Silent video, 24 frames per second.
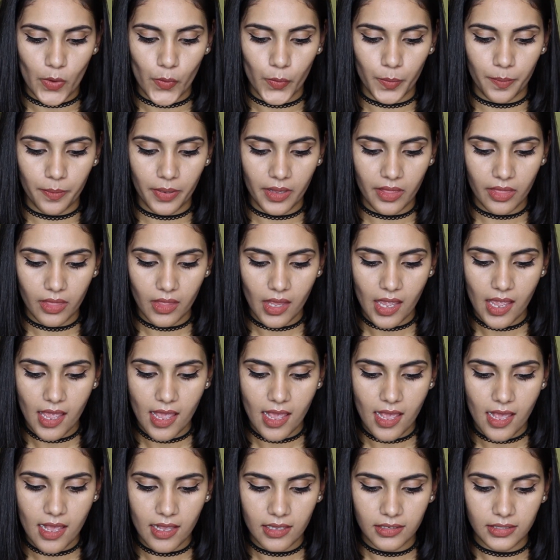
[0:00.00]
open
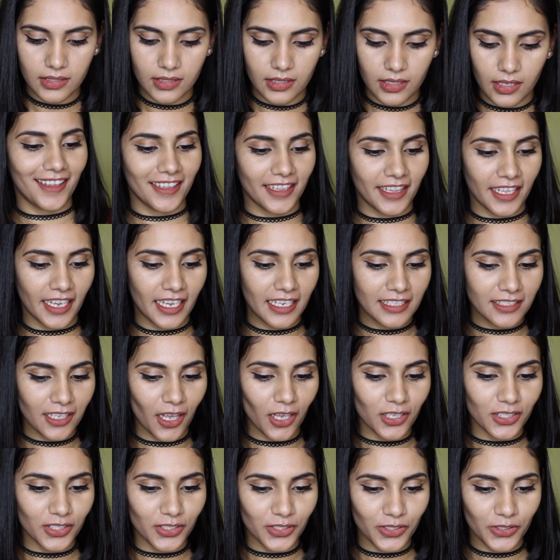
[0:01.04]
this. These
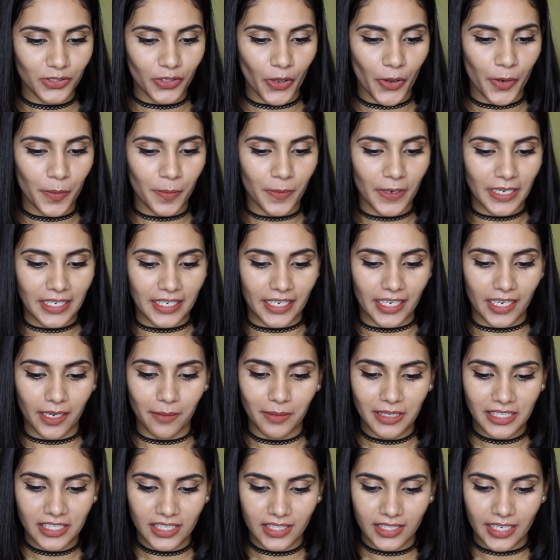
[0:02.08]
are so pretty. Let
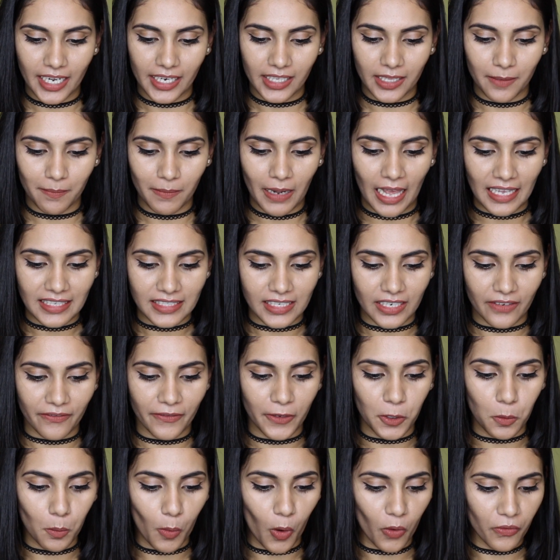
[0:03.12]
me just take the plastic
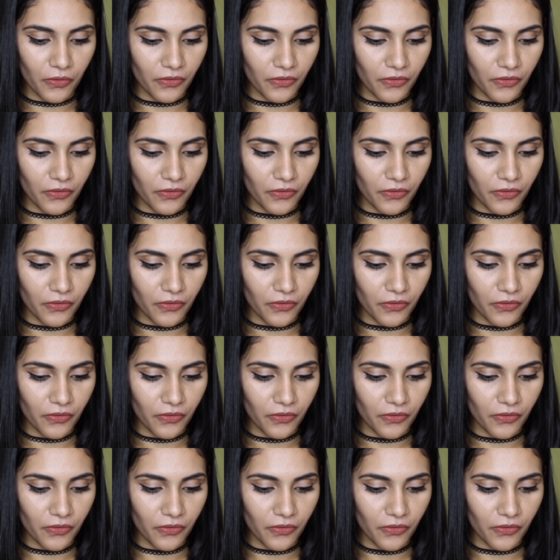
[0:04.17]
film off